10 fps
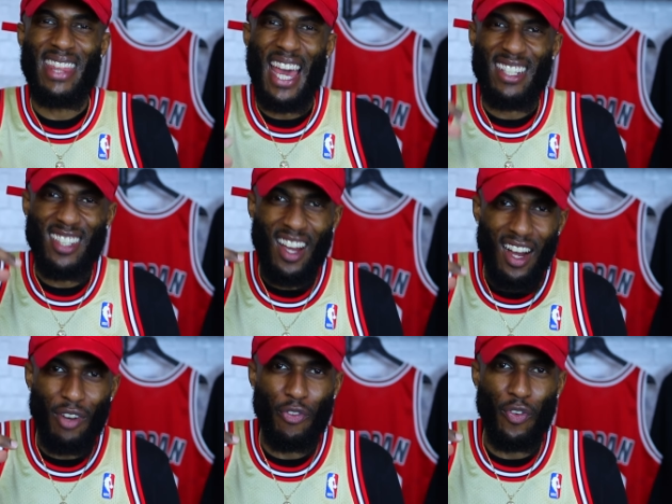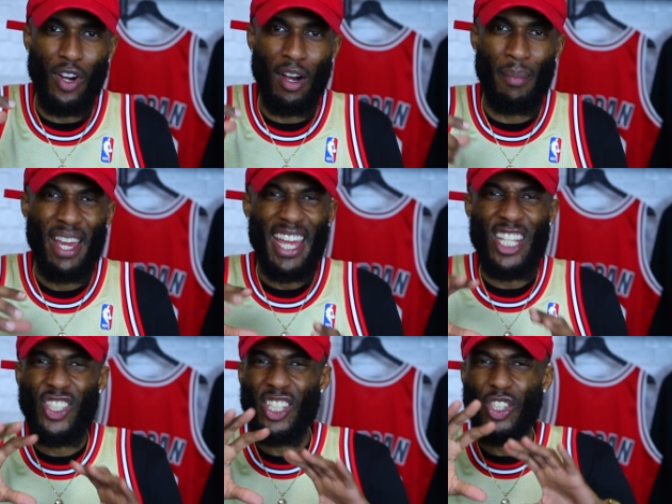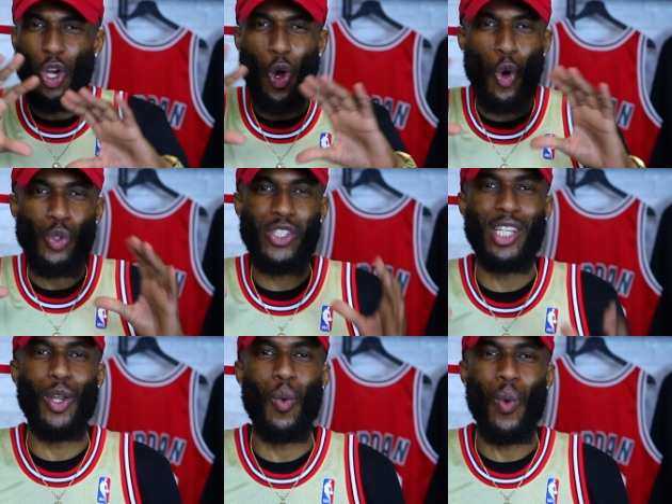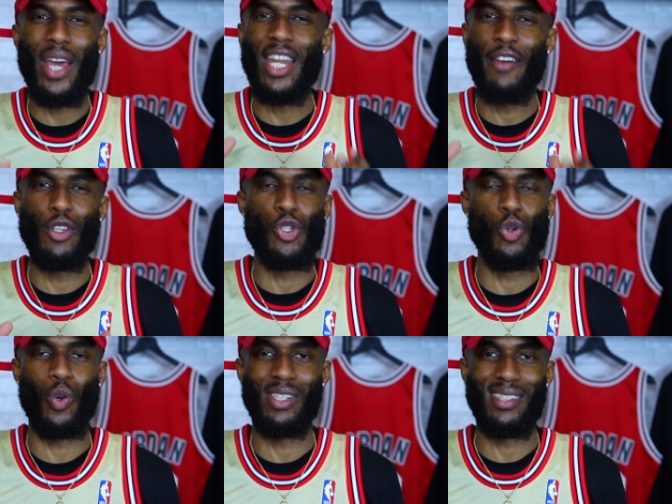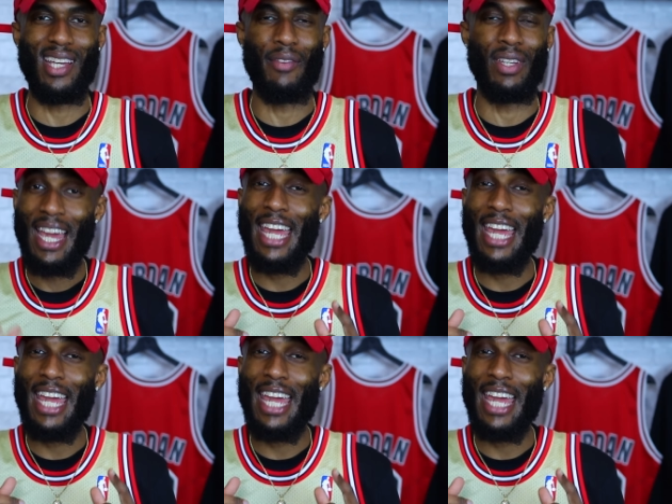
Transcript: that tongue from and just the whole silhouette of the Jordan 7.